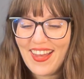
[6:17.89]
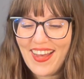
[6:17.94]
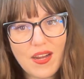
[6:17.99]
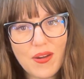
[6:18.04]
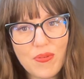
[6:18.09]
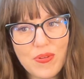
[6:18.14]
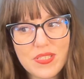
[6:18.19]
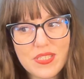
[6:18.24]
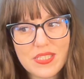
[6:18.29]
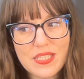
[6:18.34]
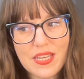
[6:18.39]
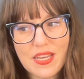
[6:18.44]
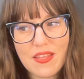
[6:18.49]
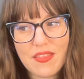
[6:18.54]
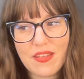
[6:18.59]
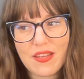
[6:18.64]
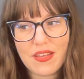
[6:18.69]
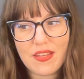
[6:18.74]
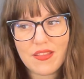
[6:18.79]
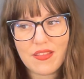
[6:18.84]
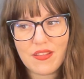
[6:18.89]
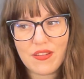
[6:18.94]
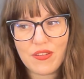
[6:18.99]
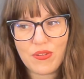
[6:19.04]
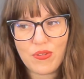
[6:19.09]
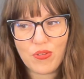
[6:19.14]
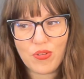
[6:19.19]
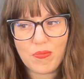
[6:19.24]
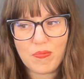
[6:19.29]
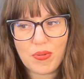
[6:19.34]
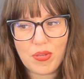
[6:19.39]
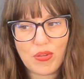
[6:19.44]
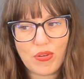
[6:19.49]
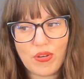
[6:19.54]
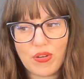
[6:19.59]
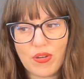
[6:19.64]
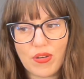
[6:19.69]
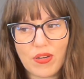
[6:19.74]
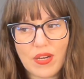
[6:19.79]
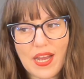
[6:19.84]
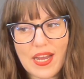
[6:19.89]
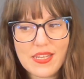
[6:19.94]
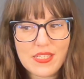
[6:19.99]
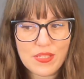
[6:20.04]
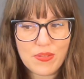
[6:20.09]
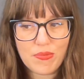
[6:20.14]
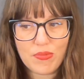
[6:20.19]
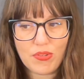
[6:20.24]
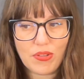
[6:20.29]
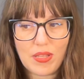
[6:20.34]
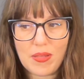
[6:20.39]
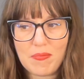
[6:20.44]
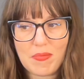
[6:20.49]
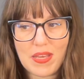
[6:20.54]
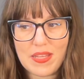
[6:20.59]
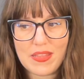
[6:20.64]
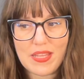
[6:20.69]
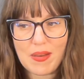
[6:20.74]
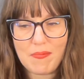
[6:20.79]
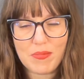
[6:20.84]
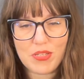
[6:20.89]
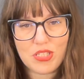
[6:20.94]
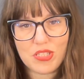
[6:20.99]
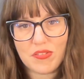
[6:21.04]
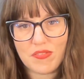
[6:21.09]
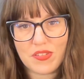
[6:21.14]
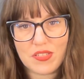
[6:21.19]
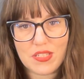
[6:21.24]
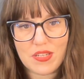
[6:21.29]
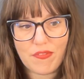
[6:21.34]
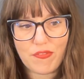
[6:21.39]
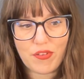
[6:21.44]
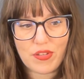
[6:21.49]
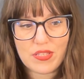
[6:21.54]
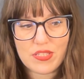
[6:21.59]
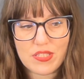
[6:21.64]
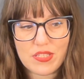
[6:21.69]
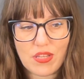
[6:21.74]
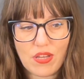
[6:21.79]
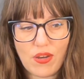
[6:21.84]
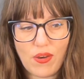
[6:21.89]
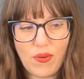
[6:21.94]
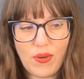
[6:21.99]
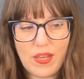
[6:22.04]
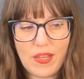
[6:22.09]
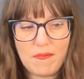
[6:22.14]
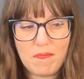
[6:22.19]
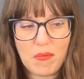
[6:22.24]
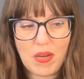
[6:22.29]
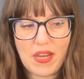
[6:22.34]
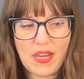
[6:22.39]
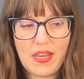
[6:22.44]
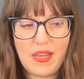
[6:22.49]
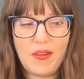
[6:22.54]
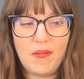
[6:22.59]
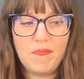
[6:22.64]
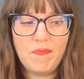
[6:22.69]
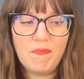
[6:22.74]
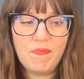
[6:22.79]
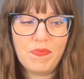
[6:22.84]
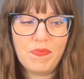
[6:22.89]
I would say that the new computer hasn't really made that much of a difference though in my